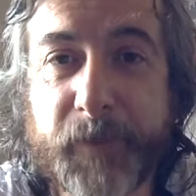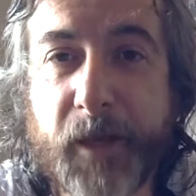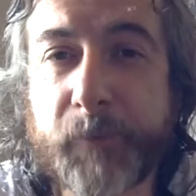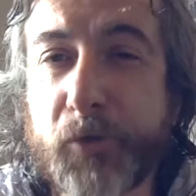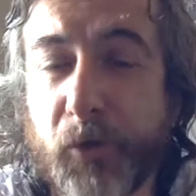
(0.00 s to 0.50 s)

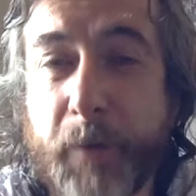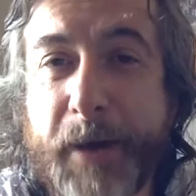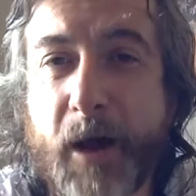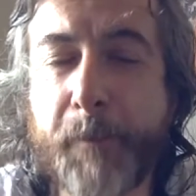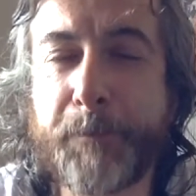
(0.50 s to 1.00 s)
I'm talking
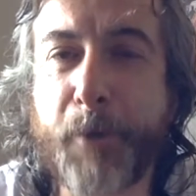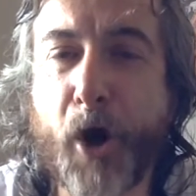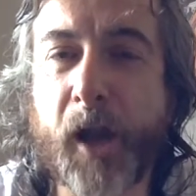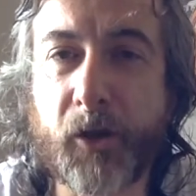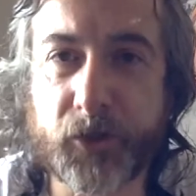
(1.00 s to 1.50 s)
about a
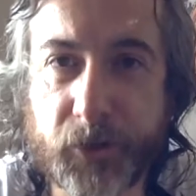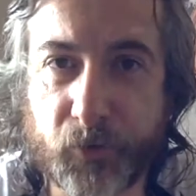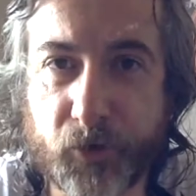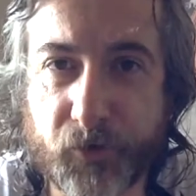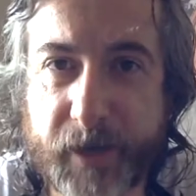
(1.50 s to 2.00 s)
biological
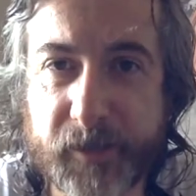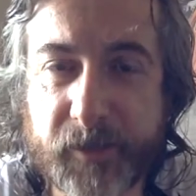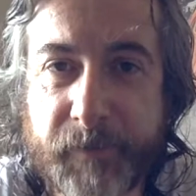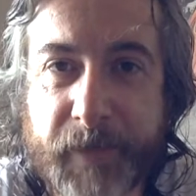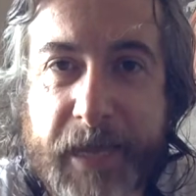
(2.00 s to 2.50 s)
stress.
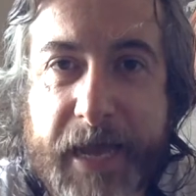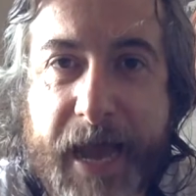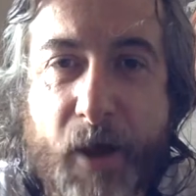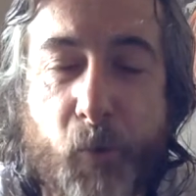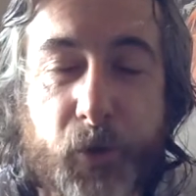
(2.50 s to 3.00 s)

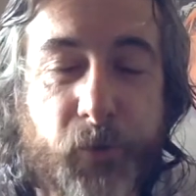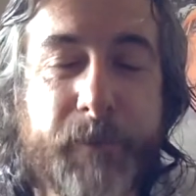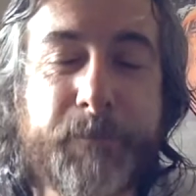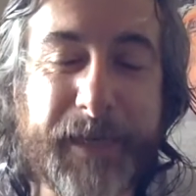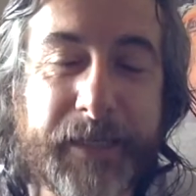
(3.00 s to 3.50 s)
Now, what do I
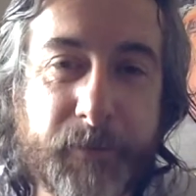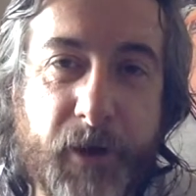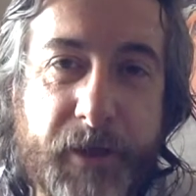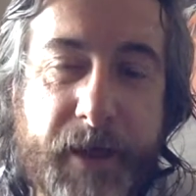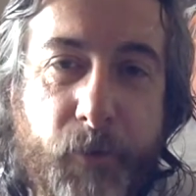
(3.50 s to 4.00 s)
mean by that?